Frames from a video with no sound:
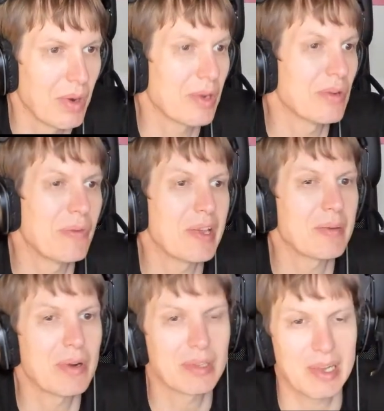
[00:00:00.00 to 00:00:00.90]
why don't you think
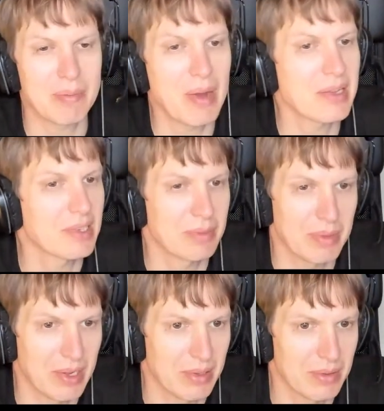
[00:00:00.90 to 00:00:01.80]
about the capacity
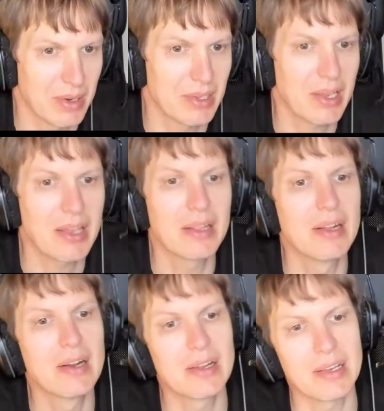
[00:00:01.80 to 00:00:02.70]
planning, right? Again,
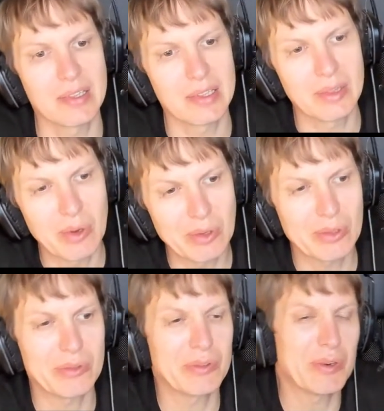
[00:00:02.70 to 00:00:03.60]
in a lot
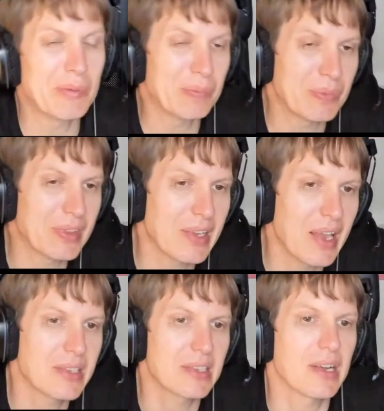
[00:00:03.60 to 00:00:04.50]
of um,
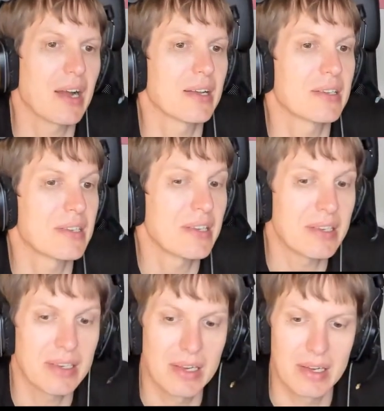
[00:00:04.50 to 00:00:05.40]
cases, I
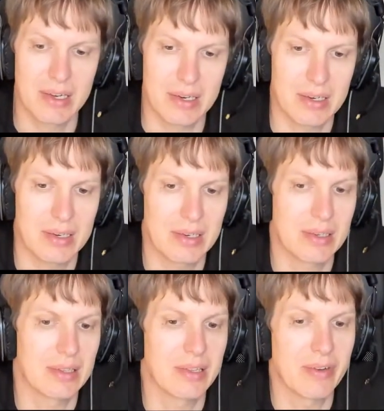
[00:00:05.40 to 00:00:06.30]
see uh,
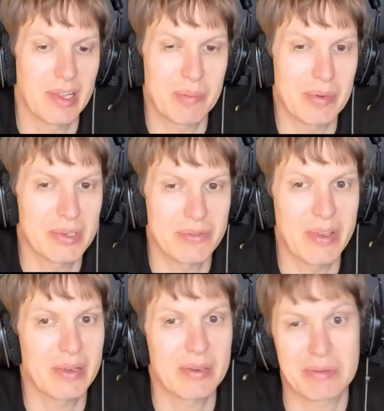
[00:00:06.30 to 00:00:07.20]
developers
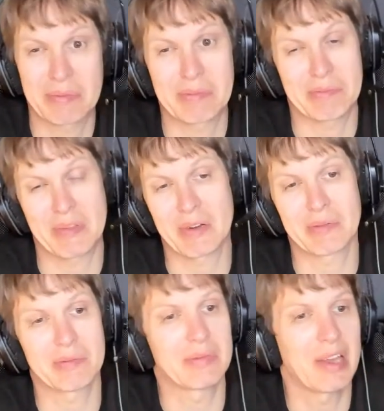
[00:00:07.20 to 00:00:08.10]
think, you
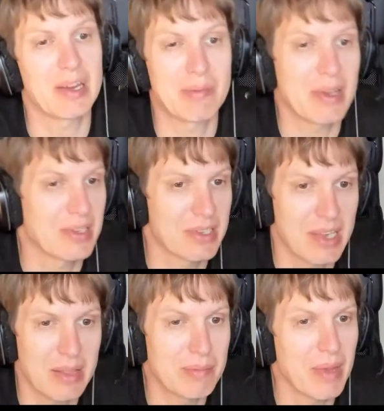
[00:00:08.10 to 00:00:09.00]
know, databases
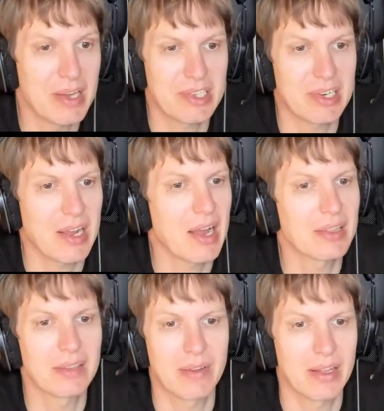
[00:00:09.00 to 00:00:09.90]
can magically
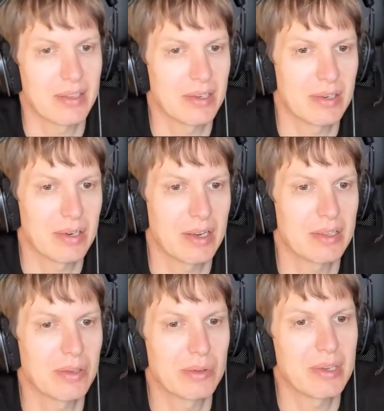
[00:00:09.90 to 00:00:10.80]
handle that, right?
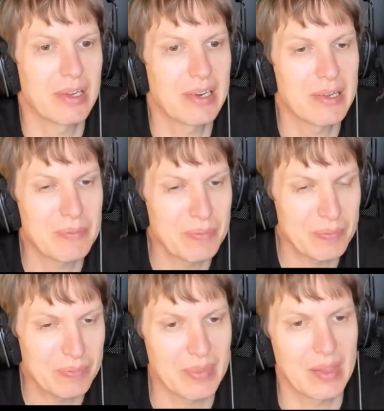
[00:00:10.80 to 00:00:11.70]
Not really
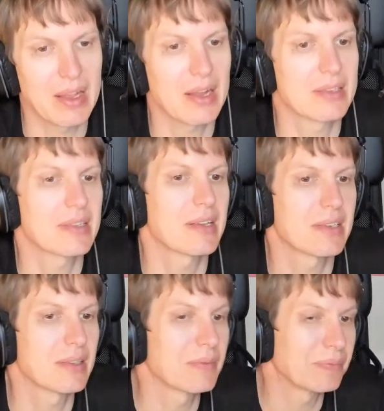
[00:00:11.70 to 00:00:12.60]

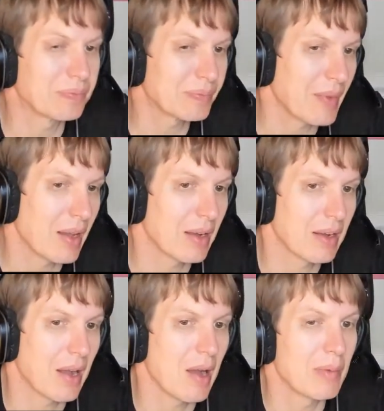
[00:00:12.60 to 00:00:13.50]
assessing uh,
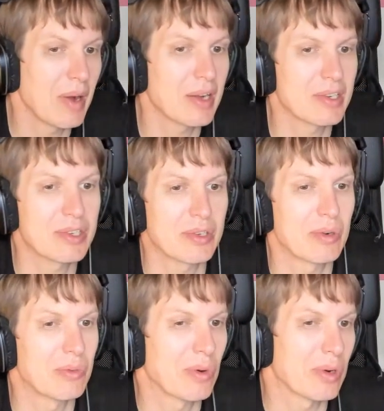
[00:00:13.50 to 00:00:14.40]
how much
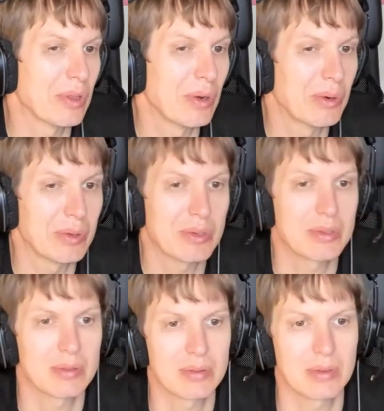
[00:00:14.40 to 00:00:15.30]
of workload
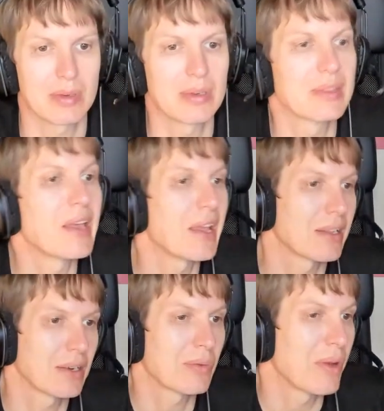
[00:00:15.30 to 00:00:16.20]
uh,
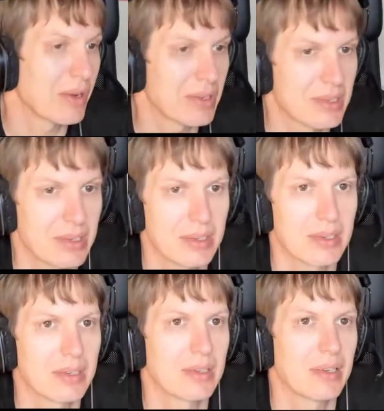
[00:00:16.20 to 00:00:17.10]
data queries
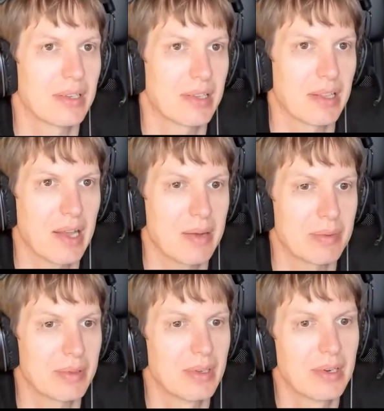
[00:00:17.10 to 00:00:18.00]
uh, it can
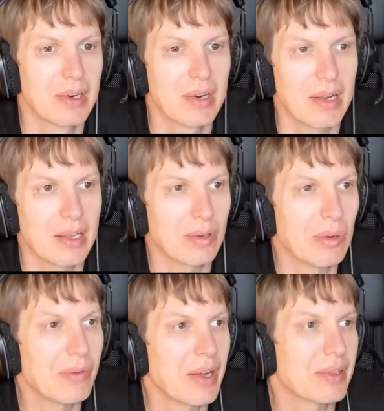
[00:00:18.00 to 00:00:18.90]
happen and
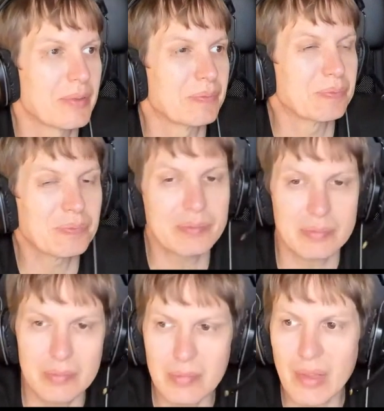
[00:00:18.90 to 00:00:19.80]
all that
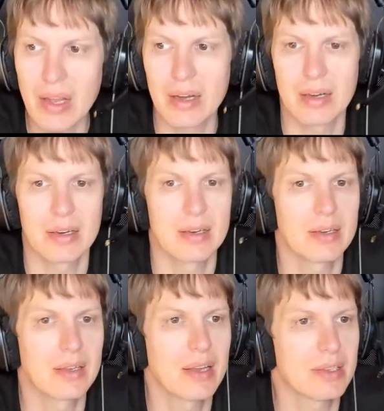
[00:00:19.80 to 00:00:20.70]
uh,
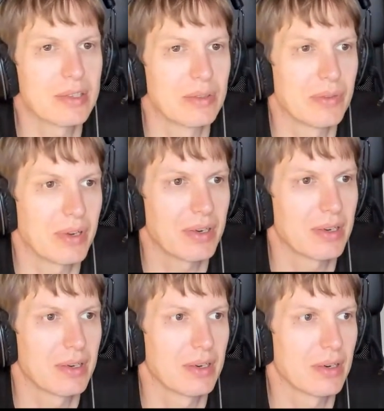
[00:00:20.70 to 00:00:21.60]
gets to
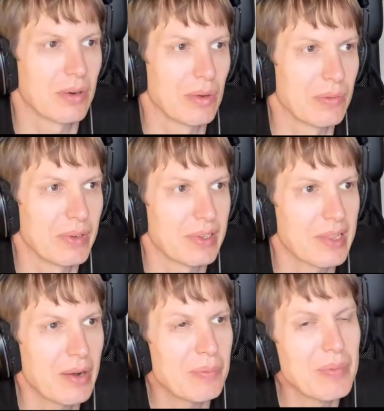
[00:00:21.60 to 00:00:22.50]
their uh, conflict
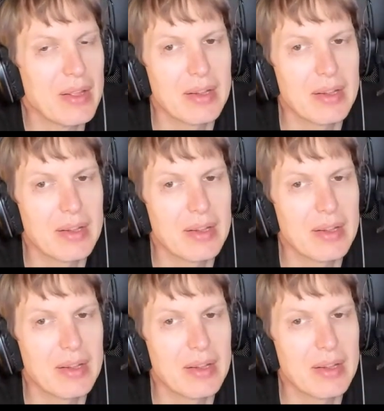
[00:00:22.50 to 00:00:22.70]
now